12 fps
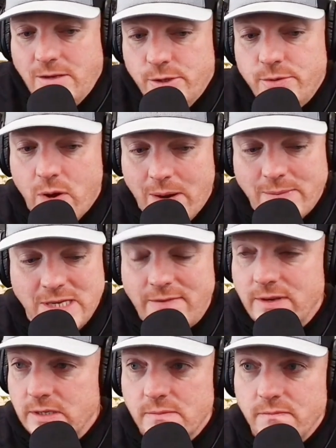do know I'm
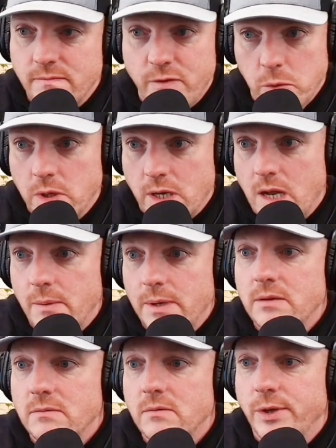saving some fuel
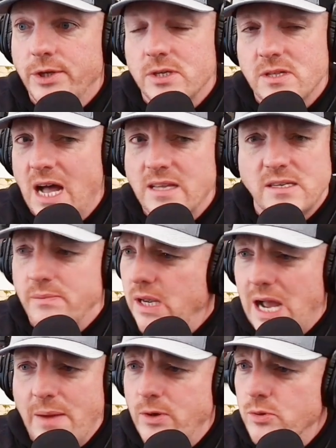economy, which is not
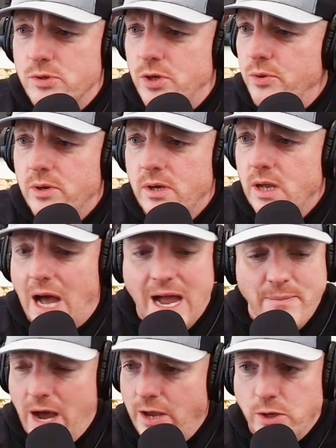something I'm used to. I am